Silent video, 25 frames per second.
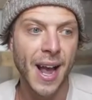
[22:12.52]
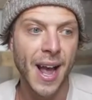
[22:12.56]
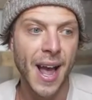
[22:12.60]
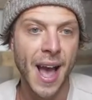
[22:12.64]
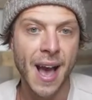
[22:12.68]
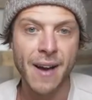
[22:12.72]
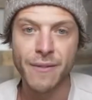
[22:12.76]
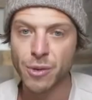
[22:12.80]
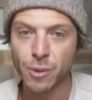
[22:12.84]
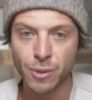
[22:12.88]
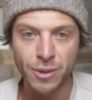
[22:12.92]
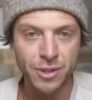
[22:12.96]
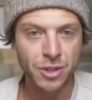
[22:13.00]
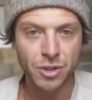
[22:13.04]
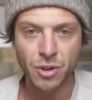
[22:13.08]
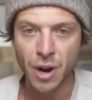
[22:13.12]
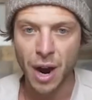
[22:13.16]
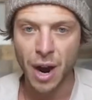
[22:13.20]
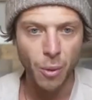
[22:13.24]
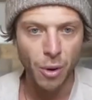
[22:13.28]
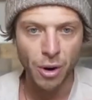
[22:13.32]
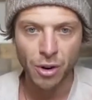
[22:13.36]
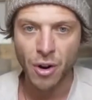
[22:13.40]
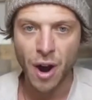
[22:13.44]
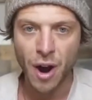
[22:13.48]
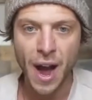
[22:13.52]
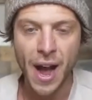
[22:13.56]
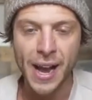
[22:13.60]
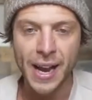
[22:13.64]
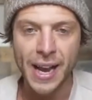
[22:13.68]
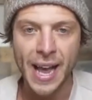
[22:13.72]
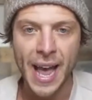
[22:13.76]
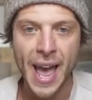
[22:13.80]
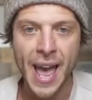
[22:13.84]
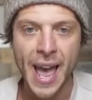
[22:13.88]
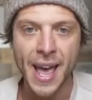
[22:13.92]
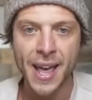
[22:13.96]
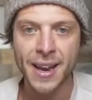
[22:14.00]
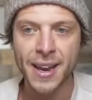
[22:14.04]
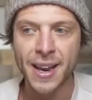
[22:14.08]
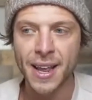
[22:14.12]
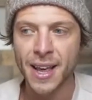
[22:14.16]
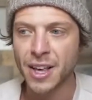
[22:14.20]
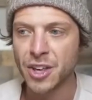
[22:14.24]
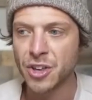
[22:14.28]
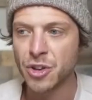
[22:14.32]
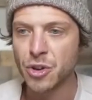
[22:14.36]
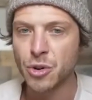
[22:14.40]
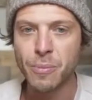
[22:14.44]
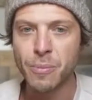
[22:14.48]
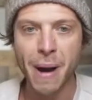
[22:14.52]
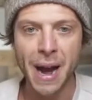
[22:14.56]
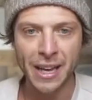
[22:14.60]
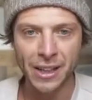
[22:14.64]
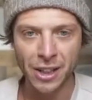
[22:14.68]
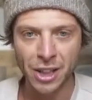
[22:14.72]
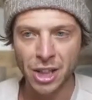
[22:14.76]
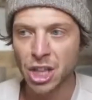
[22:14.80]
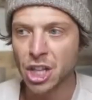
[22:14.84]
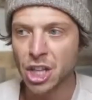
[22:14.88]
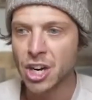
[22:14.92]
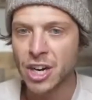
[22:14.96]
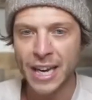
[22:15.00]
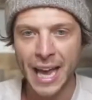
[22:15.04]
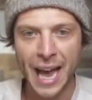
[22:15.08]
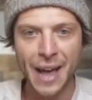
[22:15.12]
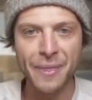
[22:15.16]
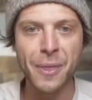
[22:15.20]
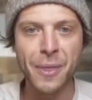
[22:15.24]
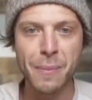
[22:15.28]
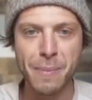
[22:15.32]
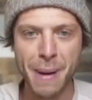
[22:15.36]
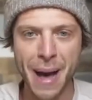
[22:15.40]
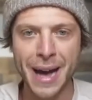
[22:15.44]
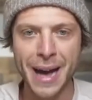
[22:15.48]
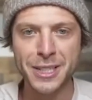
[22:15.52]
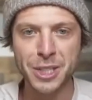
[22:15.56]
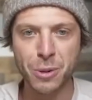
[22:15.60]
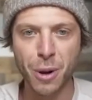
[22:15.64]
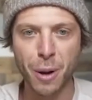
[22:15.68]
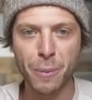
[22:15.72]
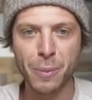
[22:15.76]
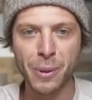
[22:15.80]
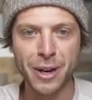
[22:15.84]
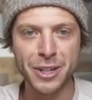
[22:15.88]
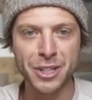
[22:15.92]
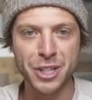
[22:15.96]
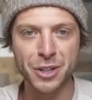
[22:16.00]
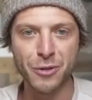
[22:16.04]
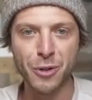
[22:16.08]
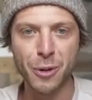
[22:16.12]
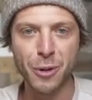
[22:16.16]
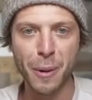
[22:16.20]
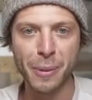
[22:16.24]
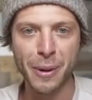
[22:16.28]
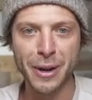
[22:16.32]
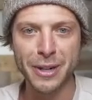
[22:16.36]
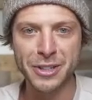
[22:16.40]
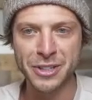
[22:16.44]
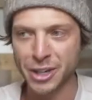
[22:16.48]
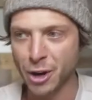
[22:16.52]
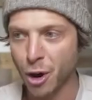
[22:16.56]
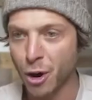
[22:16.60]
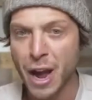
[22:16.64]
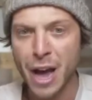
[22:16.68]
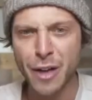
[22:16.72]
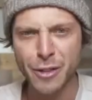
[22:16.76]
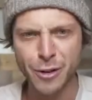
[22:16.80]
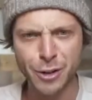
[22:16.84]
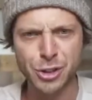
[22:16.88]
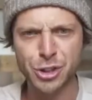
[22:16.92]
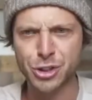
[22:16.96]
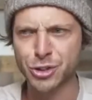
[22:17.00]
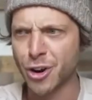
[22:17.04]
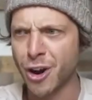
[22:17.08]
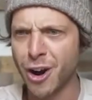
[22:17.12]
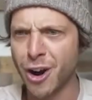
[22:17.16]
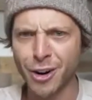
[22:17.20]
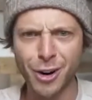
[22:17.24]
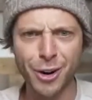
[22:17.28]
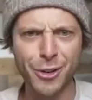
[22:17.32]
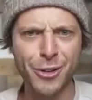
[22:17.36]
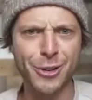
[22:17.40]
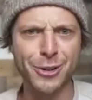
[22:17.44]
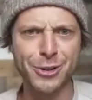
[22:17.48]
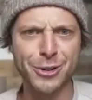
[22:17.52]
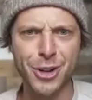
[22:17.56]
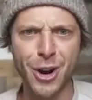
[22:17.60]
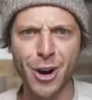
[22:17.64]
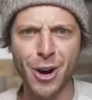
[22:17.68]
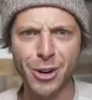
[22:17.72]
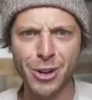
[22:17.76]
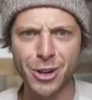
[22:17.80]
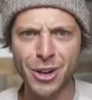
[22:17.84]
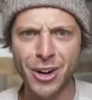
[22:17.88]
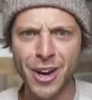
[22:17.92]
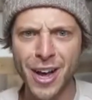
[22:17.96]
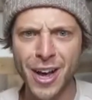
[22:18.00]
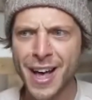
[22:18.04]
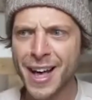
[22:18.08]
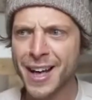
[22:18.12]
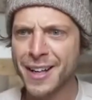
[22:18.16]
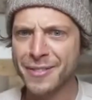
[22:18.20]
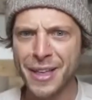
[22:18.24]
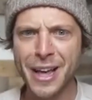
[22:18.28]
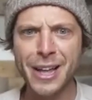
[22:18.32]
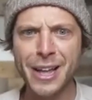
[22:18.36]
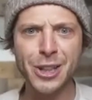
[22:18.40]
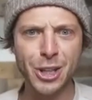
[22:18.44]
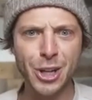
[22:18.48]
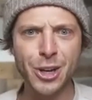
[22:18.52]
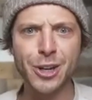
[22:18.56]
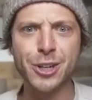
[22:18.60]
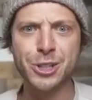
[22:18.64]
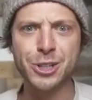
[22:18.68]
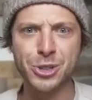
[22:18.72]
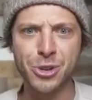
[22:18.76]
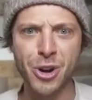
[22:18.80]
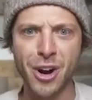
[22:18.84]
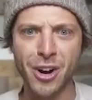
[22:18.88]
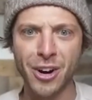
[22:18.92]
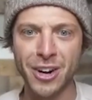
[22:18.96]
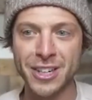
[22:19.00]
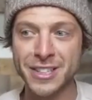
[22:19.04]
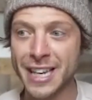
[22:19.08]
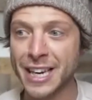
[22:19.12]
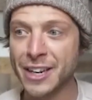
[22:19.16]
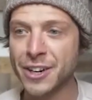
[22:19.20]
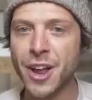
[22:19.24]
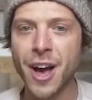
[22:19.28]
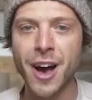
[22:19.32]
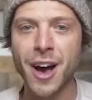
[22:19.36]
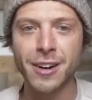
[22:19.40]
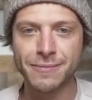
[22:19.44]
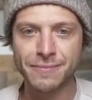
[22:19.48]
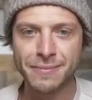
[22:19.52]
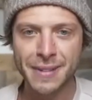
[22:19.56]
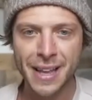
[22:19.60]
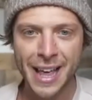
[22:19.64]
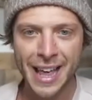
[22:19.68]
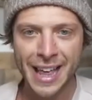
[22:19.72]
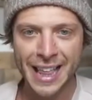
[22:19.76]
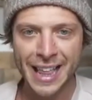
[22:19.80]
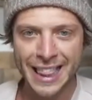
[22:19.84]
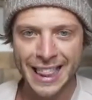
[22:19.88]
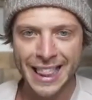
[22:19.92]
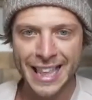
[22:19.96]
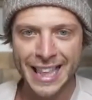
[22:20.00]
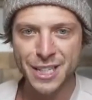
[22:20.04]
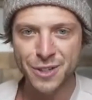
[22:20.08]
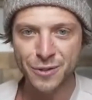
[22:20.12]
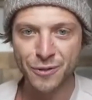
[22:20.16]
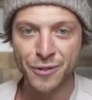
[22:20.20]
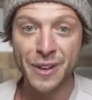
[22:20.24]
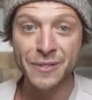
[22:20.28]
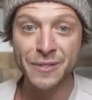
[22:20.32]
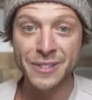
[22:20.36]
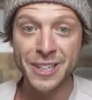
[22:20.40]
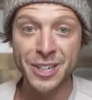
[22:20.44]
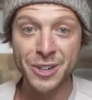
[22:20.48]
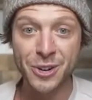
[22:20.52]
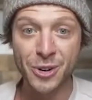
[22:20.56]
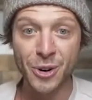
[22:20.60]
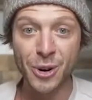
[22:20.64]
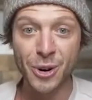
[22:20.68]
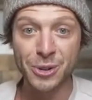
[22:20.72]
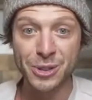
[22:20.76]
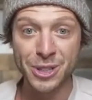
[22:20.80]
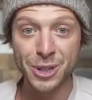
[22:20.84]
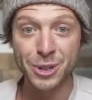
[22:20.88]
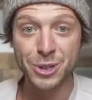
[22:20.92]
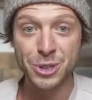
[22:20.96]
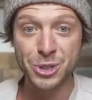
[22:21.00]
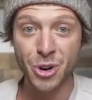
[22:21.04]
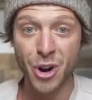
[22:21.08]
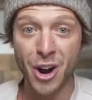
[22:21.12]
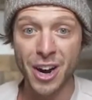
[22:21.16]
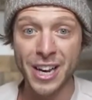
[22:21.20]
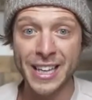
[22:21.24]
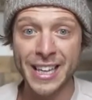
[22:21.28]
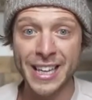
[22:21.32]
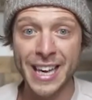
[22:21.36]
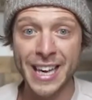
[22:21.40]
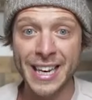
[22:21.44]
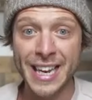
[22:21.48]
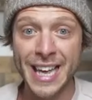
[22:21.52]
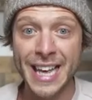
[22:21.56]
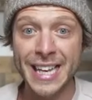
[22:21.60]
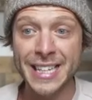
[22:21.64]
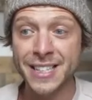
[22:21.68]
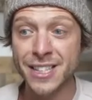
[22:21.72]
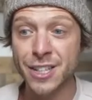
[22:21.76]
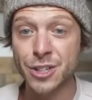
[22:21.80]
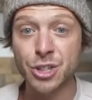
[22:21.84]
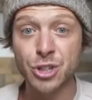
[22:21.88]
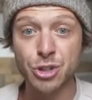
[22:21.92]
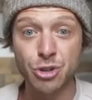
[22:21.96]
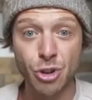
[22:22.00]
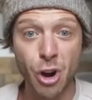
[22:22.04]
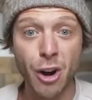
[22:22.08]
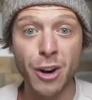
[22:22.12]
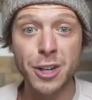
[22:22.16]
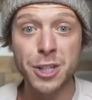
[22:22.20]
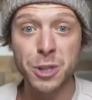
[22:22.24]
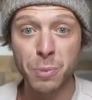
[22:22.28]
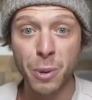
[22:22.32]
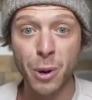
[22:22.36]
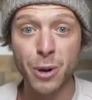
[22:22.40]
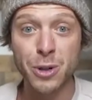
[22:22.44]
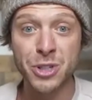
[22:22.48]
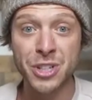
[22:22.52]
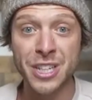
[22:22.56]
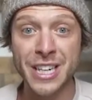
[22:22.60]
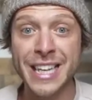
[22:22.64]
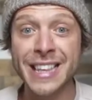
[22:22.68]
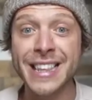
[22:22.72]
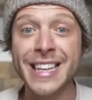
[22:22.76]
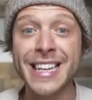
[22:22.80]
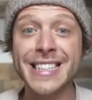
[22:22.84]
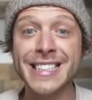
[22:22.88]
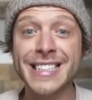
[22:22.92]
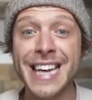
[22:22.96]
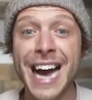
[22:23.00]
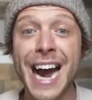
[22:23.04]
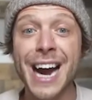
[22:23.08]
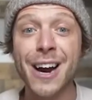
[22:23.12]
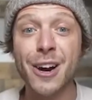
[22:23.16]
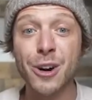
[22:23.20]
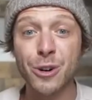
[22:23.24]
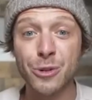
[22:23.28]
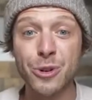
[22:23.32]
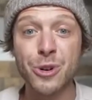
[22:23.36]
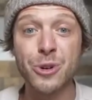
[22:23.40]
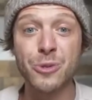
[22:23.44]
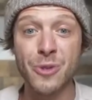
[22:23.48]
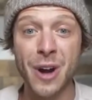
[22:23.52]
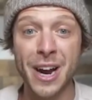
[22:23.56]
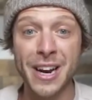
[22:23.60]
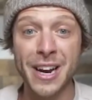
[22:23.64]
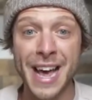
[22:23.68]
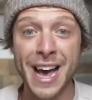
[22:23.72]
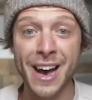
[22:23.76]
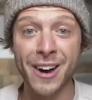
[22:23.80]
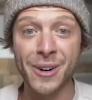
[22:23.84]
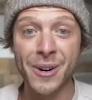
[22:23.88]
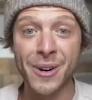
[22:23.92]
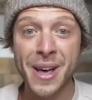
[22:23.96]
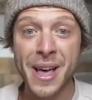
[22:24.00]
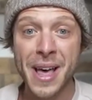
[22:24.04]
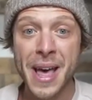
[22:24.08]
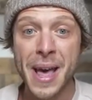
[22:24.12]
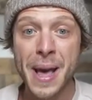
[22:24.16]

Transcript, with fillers: everyone's crying, we're crying. And you might look at the basketball players, the football players, like, oh yeah, they're stronger, they're taller, they look stronger. It's like, no, this 15 year old little scrawny kid is the strongest person in the entire room right now